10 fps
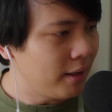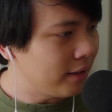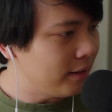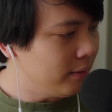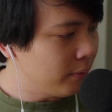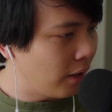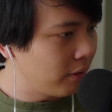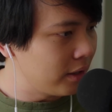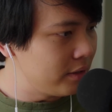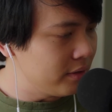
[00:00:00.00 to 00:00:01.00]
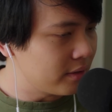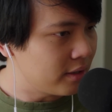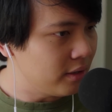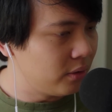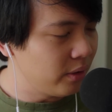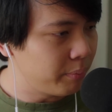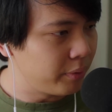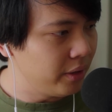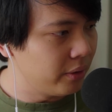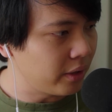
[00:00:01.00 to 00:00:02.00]
think our country is actually doing
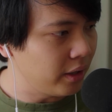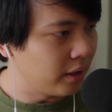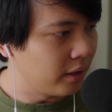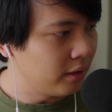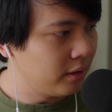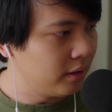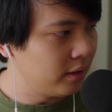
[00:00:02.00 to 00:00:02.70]
pretty okay.